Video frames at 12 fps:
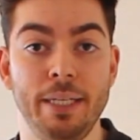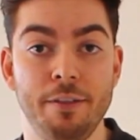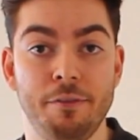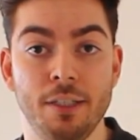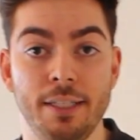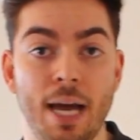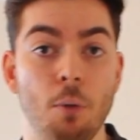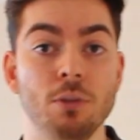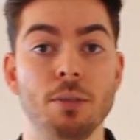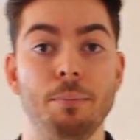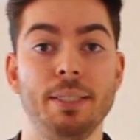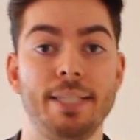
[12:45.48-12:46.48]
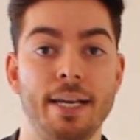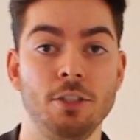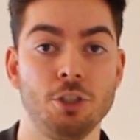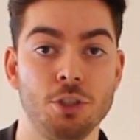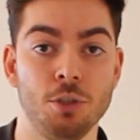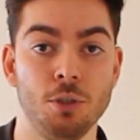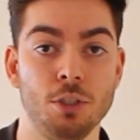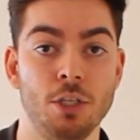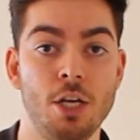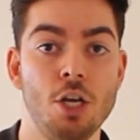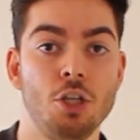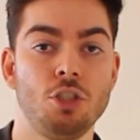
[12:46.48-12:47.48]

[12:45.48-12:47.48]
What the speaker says: even, that was a potential.